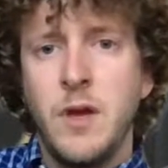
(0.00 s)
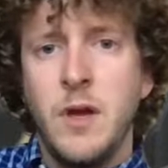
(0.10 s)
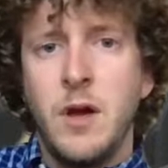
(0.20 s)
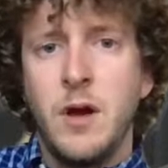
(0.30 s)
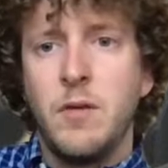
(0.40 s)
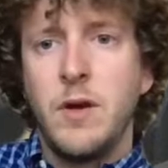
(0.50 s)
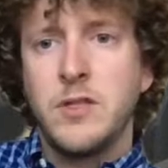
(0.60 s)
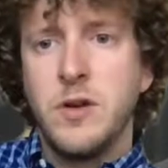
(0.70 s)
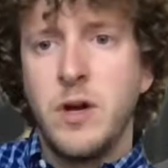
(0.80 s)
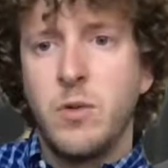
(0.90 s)
All right,
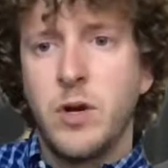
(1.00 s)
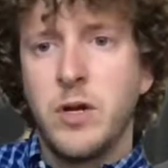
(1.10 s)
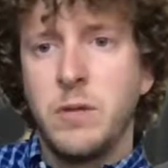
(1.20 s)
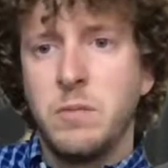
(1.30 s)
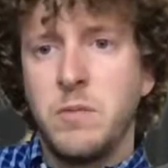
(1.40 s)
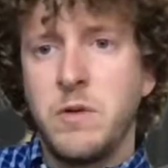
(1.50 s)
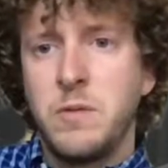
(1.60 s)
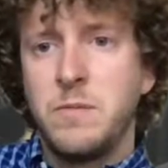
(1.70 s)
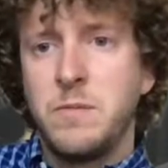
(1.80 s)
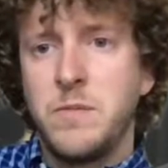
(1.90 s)
so now we're going to
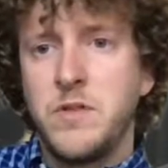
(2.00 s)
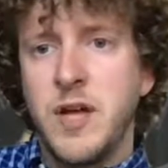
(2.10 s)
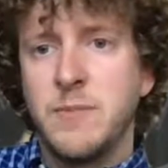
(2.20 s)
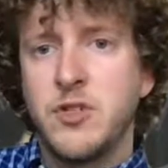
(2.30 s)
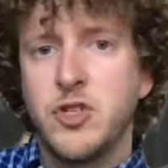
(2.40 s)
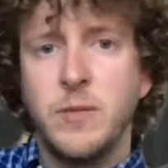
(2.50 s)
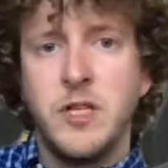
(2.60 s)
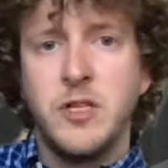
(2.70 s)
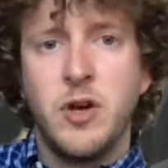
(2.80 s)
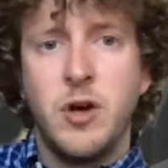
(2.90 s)
stop
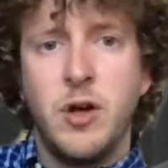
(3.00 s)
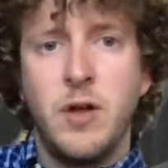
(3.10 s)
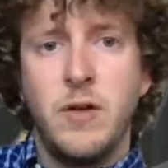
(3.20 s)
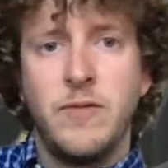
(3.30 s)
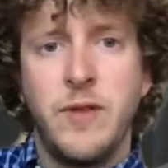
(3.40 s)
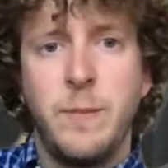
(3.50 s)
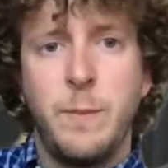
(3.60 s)
streaming to all of them.